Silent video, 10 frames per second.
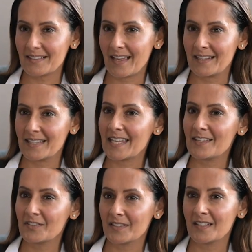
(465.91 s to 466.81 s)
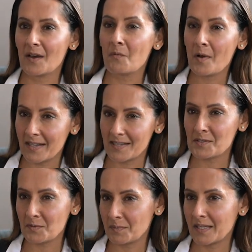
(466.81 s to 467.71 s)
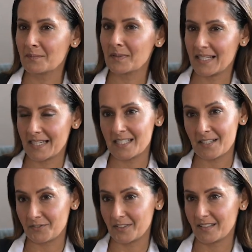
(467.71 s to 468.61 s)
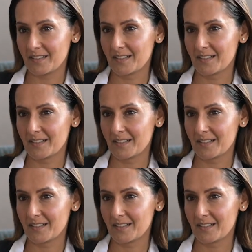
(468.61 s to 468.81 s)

and even awareness would be completely different.